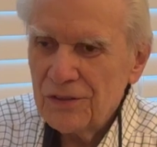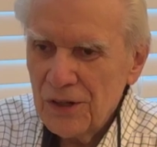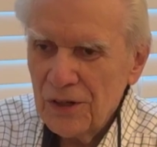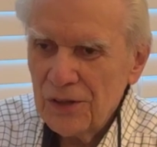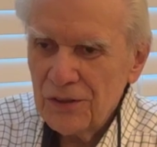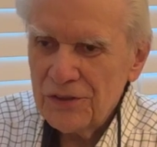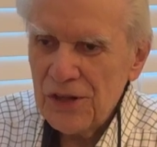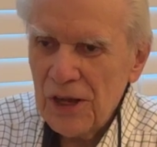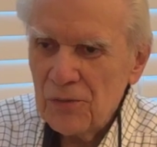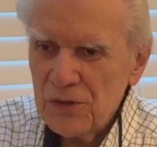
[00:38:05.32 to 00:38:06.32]
a little
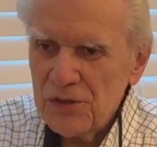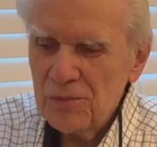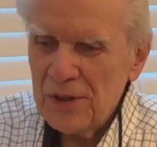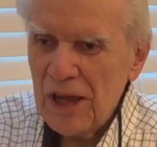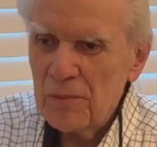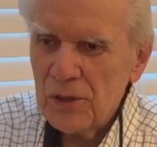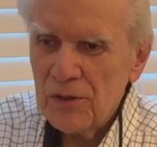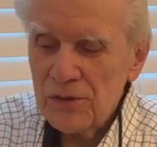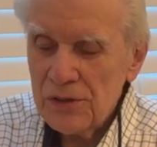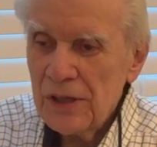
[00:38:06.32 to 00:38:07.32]
set with some
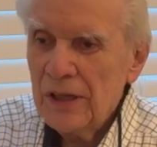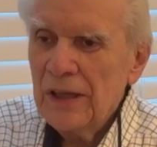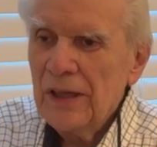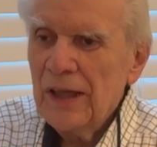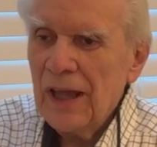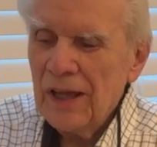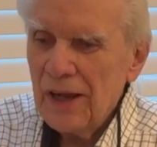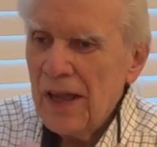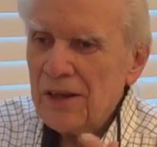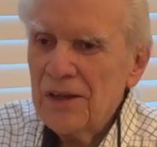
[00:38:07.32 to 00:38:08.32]
chemicals. And
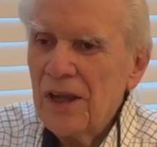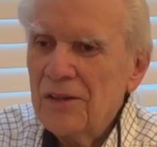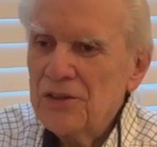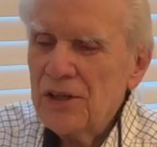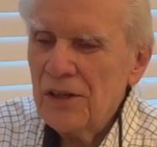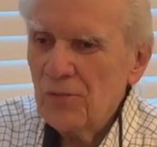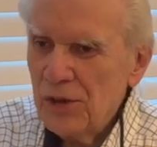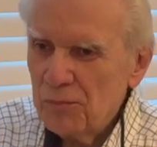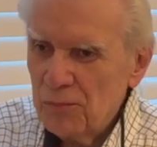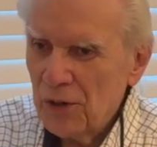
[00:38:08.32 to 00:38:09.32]
that day, she we
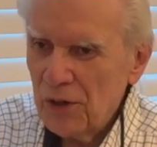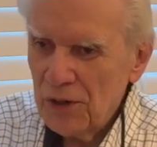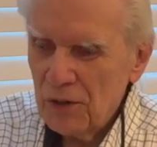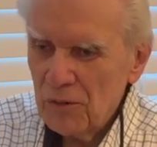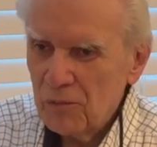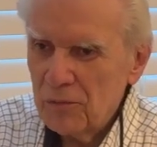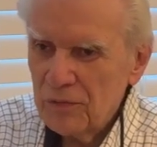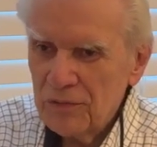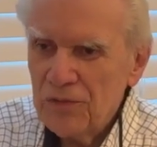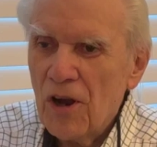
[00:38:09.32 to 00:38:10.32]
put a little
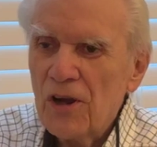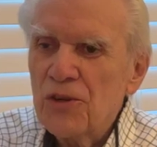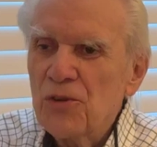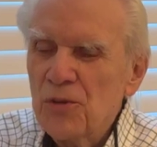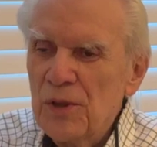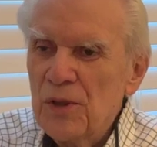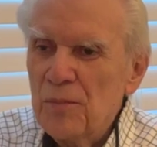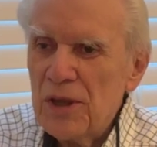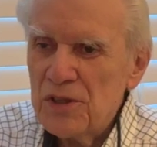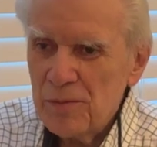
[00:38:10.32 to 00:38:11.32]
dark room in the
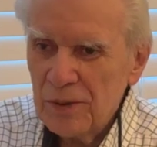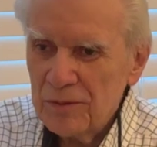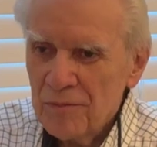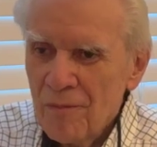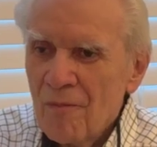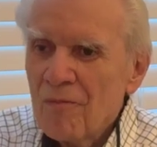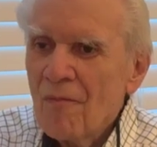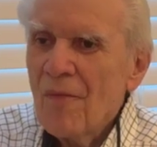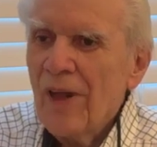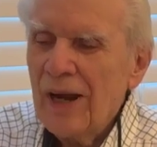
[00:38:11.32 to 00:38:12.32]
basement,
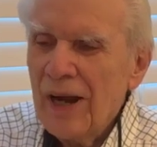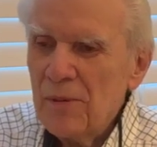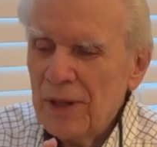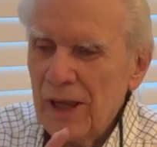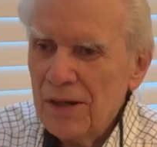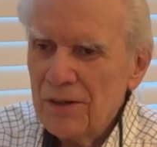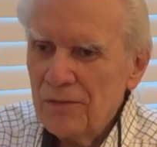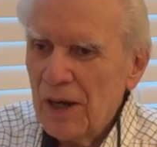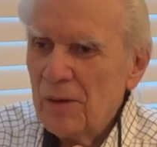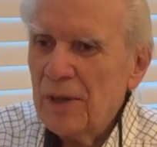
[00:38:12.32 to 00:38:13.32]
and I began
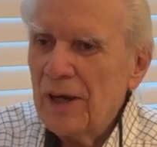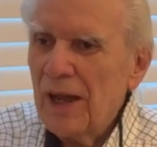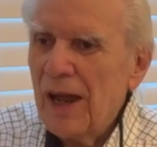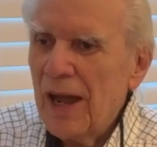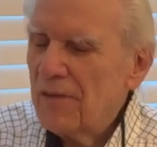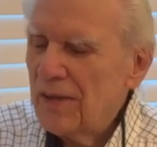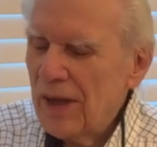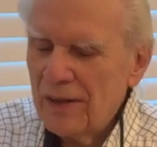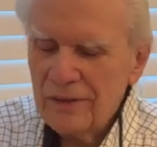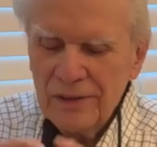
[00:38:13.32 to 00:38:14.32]
developing. And I've
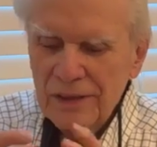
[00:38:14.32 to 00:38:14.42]
had